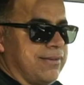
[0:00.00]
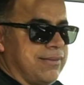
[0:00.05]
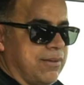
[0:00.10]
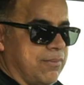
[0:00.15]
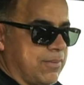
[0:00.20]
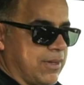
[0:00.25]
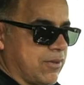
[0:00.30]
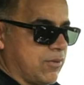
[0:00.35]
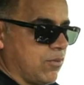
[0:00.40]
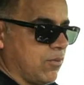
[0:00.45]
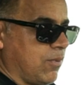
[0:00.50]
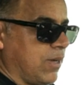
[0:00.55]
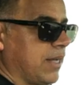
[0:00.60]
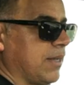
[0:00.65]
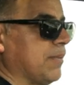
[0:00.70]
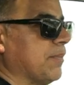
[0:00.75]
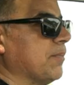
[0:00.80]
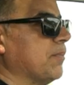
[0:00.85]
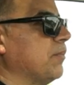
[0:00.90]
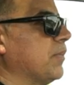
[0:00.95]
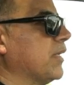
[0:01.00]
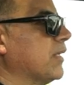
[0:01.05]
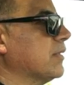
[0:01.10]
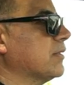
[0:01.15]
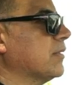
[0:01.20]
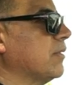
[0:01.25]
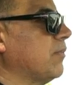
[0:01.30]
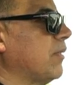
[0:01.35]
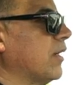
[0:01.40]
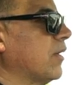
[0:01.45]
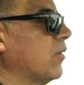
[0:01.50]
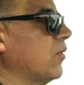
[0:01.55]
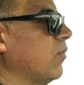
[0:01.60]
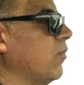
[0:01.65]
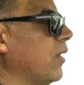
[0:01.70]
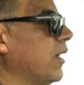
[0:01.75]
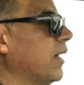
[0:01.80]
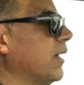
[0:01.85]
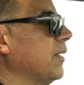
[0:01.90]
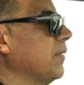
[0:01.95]
the Model Y, because the Model
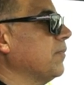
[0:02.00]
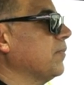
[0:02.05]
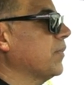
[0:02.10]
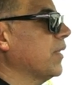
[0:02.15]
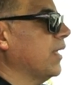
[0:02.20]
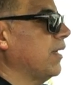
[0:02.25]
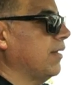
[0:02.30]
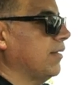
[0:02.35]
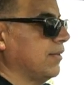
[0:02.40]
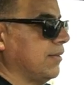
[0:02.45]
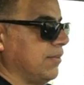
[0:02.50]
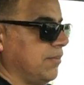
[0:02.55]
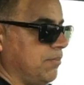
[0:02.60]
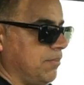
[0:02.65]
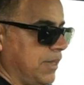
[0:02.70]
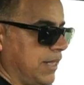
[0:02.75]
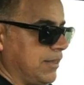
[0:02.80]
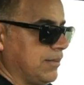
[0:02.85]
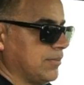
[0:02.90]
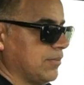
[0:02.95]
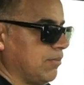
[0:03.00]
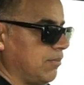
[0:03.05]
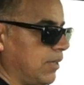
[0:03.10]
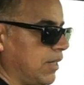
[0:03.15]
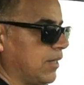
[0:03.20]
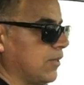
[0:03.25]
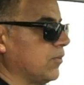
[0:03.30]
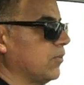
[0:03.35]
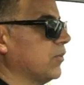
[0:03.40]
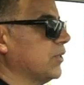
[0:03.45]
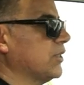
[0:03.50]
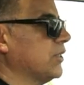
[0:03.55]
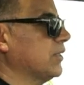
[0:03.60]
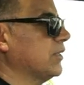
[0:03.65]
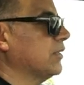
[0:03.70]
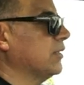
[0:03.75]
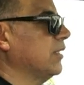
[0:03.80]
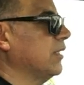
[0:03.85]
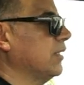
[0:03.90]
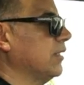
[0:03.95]
Y at the base model, which
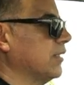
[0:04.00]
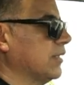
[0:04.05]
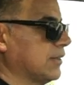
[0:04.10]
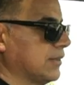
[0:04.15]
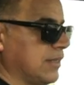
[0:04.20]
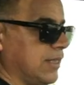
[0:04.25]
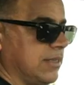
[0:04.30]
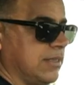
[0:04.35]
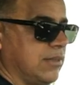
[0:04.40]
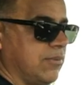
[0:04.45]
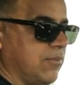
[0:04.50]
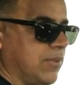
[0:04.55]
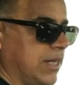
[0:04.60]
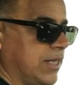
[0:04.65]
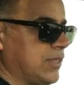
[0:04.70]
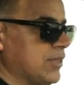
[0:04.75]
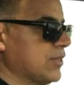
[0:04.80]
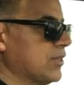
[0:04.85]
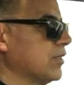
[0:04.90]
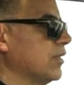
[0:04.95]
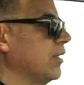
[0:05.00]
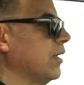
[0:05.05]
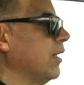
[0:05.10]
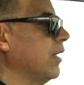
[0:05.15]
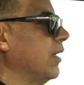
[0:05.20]
is the extended range,